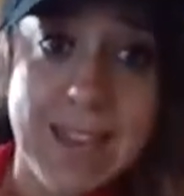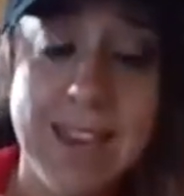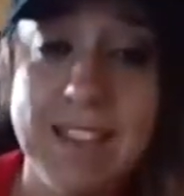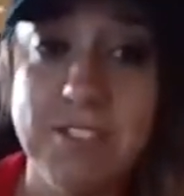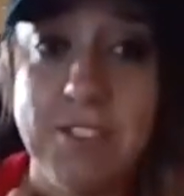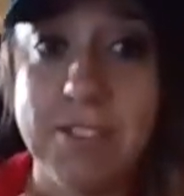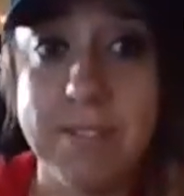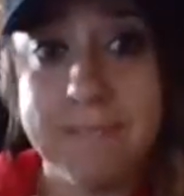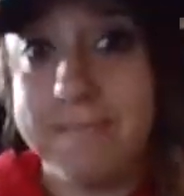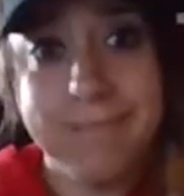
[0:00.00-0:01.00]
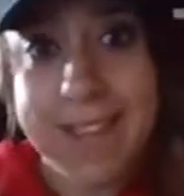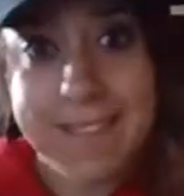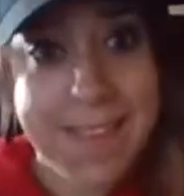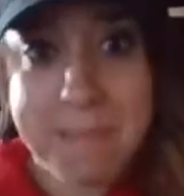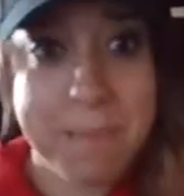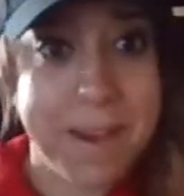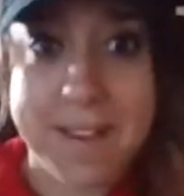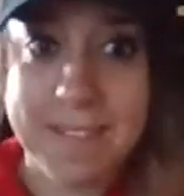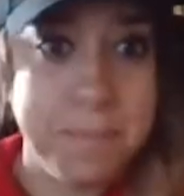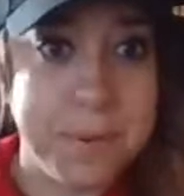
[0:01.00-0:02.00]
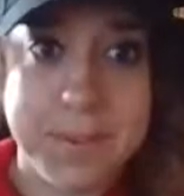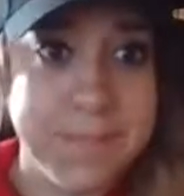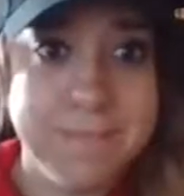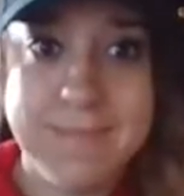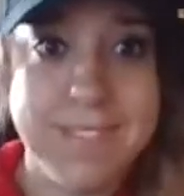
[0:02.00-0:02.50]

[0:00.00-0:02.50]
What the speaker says: And it's impossible